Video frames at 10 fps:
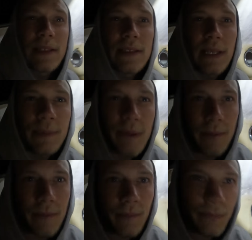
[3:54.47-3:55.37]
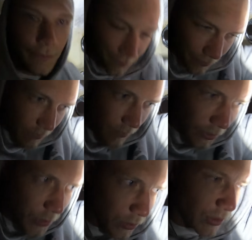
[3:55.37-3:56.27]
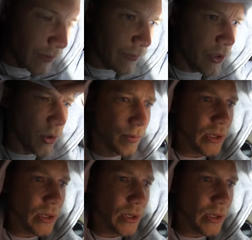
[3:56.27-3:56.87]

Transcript: the sleeping much more difficult,